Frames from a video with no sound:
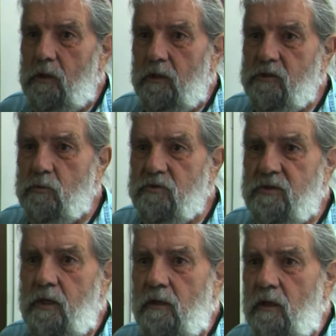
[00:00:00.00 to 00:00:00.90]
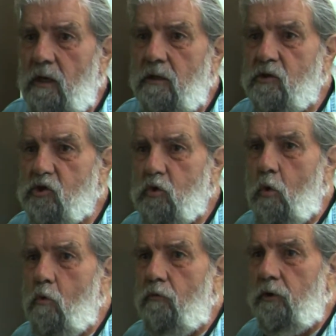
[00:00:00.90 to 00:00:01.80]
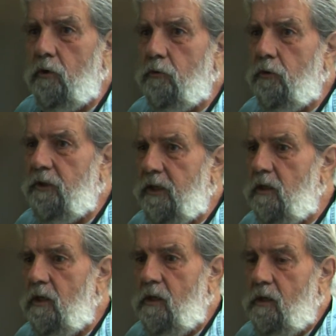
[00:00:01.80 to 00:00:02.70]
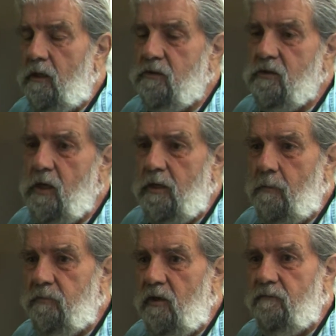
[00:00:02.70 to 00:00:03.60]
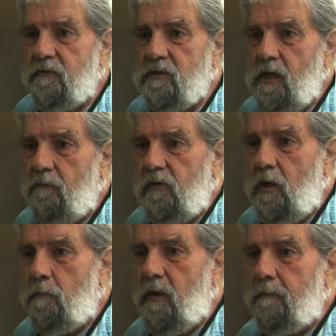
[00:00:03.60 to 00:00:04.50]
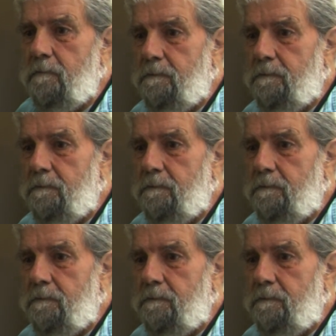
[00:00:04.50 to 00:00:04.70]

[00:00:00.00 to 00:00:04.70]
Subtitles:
because it was taken out of the school real early and stuck up there for safekeeping.